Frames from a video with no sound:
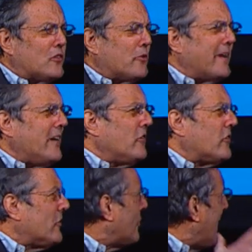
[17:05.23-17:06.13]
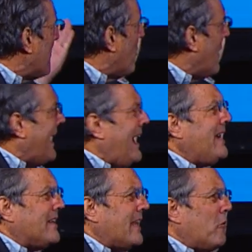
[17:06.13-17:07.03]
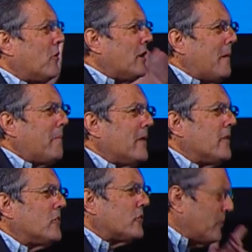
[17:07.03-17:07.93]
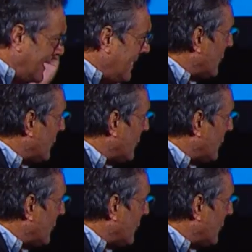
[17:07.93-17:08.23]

screens the same way, and they were up on the screen